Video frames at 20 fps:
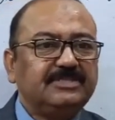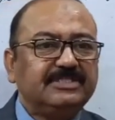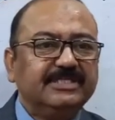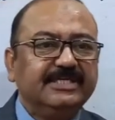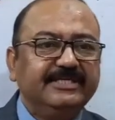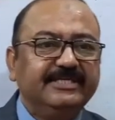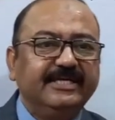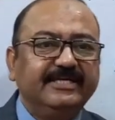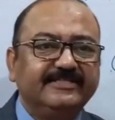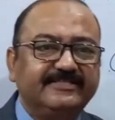
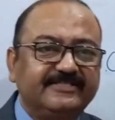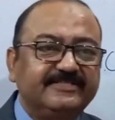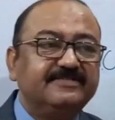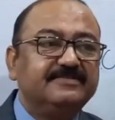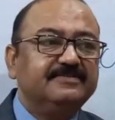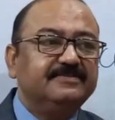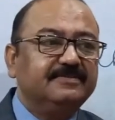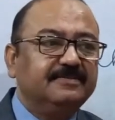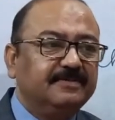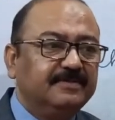Yes.
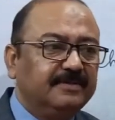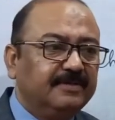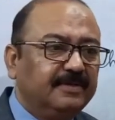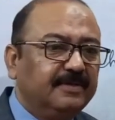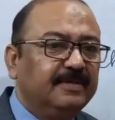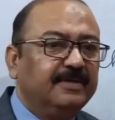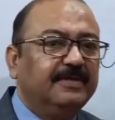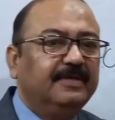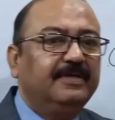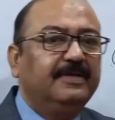
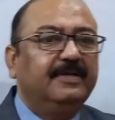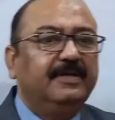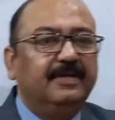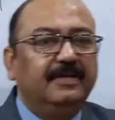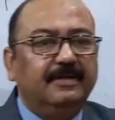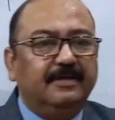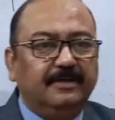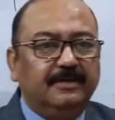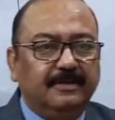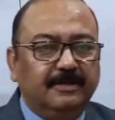
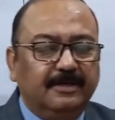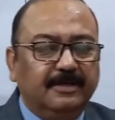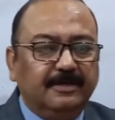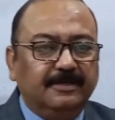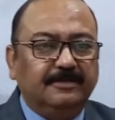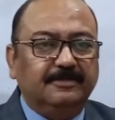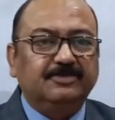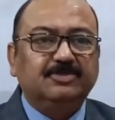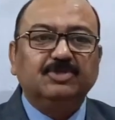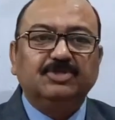
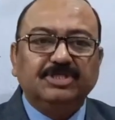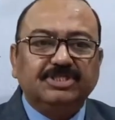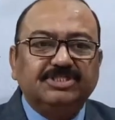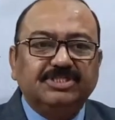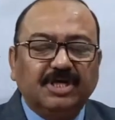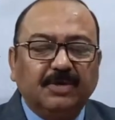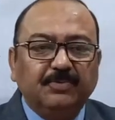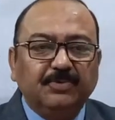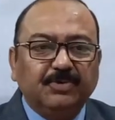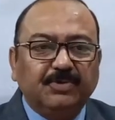So this is
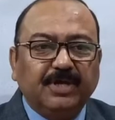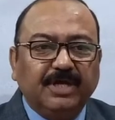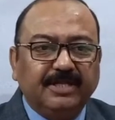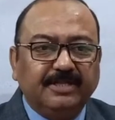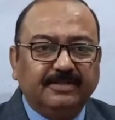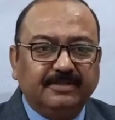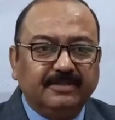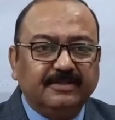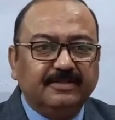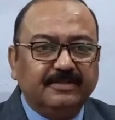how you can.